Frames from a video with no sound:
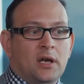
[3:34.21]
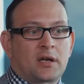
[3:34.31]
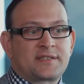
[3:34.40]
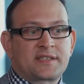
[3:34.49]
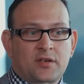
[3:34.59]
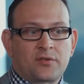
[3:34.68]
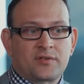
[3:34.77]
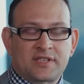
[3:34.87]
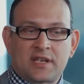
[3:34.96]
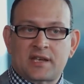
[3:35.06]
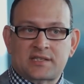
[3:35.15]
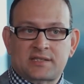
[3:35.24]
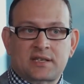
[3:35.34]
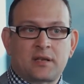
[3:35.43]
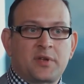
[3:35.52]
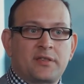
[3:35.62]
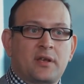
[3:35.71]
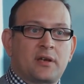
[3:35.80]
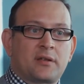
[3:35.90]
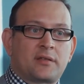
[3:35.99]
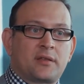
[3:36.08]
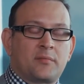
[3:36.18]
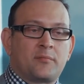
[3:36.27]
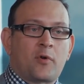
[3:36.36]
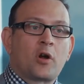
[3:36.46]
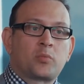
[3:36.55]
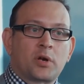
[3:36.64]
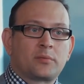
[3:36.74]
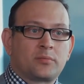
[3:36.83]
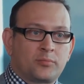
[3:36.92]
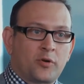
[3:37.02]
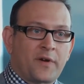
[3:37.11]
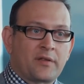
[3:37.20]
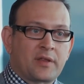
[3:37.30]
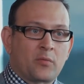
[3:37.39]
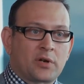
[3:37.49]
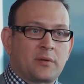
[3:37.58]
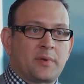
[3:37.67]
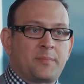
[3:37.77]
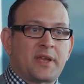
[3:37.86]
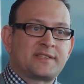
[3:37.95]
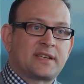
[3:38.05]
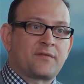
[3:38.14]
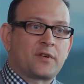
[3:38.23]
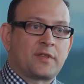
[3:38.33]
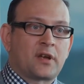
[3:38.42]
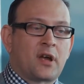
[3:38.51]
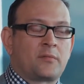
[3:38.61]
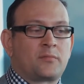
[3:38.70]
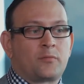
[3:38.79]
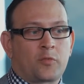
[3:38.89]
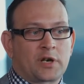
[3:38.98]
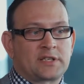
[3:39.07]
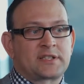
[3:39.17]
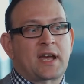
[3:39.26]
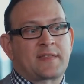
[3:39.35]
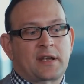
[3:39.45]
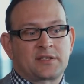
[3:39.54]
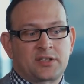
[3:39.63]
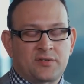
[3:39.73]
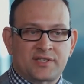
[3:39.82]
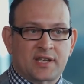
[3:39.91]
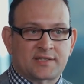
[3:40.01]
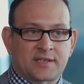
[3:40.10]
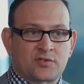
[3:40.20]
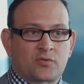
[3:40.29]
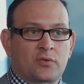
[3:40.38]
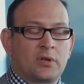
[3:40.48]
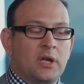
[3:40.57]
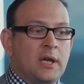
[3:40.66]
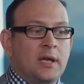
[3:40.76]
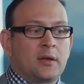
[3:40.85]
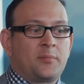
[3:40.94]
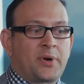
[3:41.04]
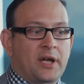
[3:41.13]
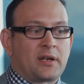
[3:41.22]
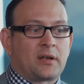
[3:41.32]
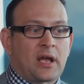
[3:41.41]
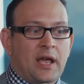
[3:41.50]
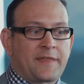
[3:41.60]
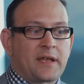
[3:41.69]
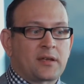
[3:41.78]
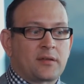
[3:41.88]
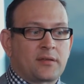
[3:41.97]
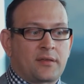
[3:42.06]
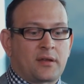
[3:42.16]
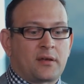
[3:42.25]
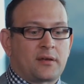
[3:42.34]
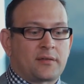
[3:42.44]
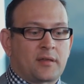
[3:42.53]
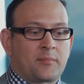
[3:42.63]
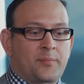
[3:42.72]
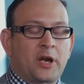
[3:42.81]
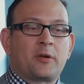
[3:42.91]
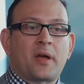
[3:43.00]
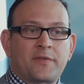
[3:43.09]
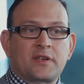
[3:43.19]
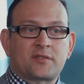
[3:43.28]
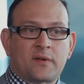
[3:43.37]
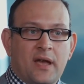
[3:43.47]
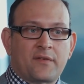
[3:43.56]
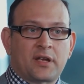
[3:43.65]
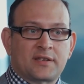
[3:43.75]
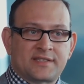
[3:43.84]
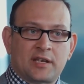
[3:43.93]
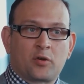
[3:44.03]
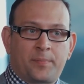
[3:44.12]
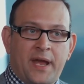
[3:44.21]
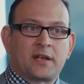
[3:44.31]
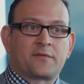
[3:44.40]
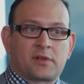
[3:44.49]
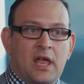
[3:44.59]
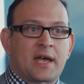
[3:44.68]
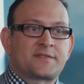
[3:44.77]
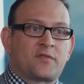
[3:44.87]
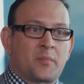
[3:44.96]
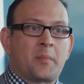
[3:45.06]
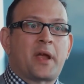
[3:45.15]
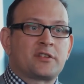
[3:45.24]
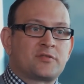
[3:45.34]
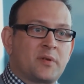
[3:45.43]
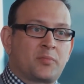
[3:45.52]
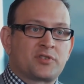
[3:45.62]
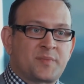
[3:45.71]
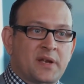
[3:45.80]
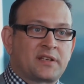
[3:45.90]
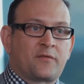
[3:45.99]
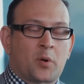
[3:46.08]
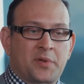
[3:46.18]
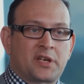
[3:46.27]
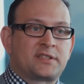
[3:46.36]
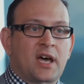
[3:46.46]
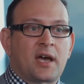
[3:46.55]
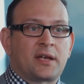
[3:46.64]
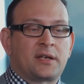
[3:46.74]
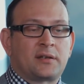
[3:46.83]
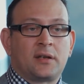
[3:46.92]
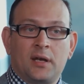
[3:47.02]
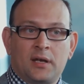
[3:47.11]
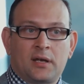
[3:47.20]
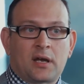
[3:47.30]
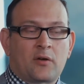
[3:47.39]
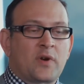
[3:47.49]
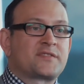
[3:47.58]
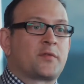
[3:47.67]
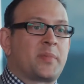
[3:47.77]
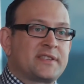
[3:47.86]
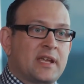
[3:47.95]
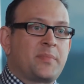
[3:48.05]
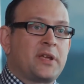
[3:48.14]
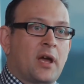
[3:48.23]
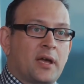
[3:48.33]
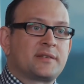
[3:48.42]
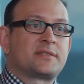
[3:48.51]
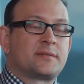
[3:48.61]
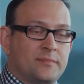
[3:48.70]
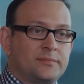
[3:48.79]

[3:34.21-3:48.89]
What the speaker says: Cisco UCS is going to be the hardware profile that we're going to be basing everything on. We're going to tie that into UCS Central. But I think the paramount things are having a single pane of glass from a management perspective where we could tie in RESTful-based APIs.